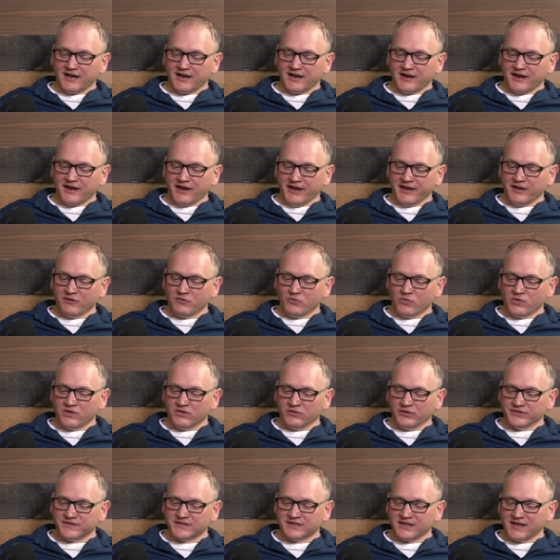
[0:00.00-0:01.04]
I
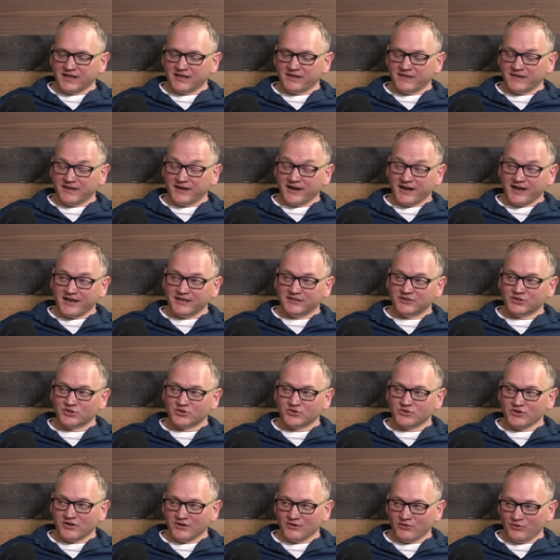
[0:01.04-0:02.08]
will say that I
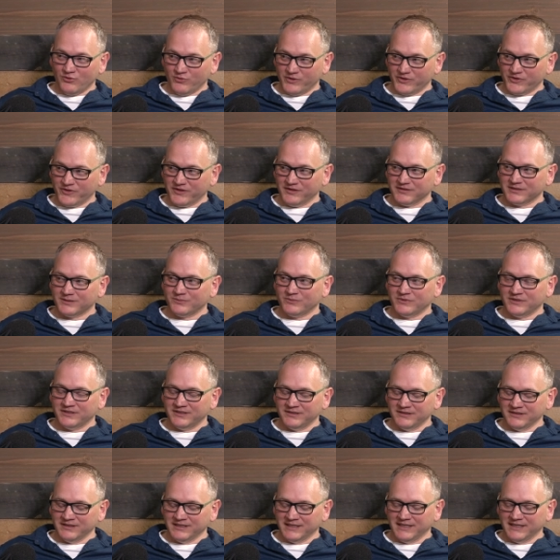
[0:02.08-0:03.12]
struggle with this
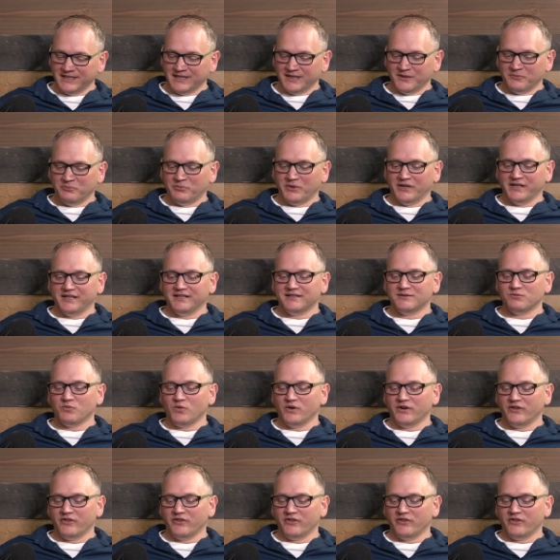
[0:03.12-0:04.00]
one, but it's one of